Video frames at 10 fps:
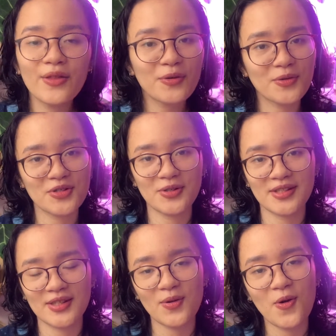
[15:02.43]

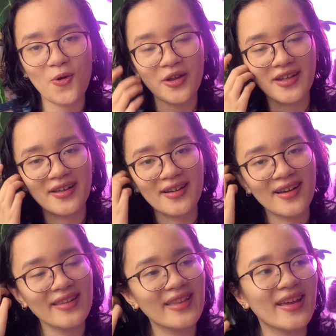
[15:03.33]
wishlist Hoya
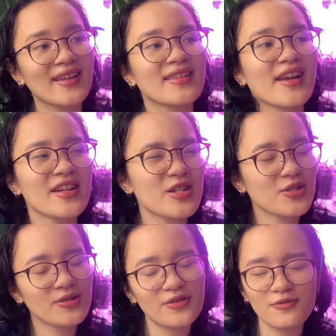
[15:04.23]
that I
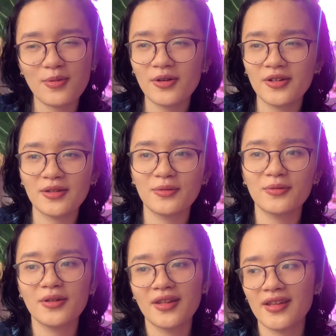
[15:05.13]
should have bought
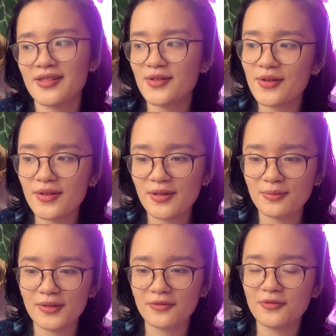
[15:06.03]
when I saw it
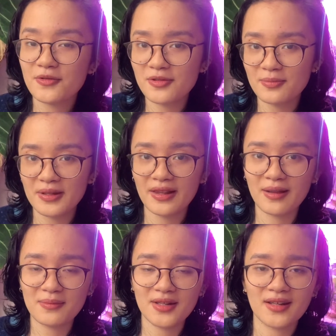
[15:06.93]
before the
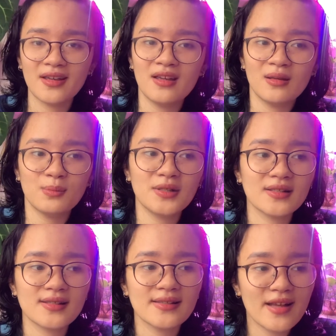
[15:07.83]
pandemic,
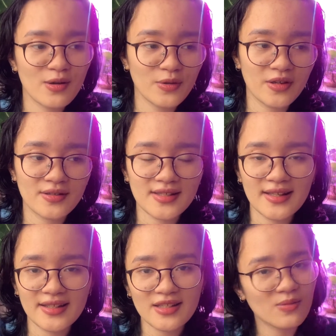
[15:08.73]
because now they're
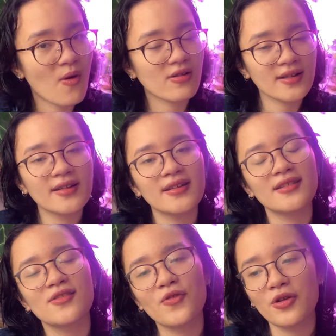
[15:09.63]
selling small
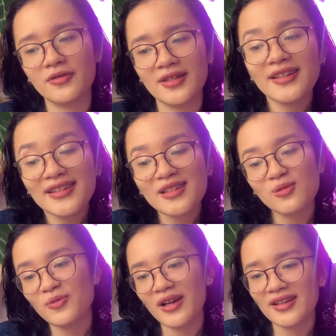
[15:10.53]
cuttings for a ridiculous
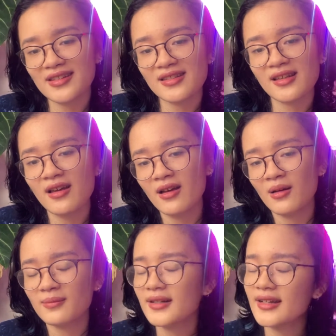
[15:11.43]
price,
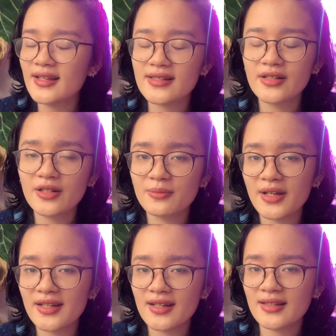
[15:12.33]
but I guess I got
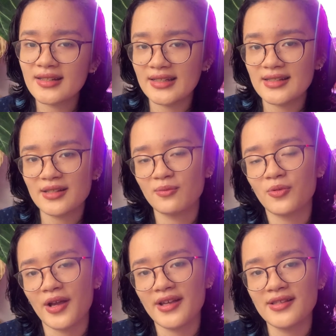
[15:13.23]
mine at a decent
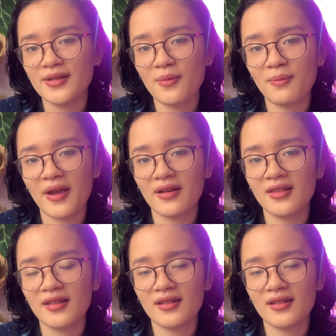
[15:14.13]
price compared to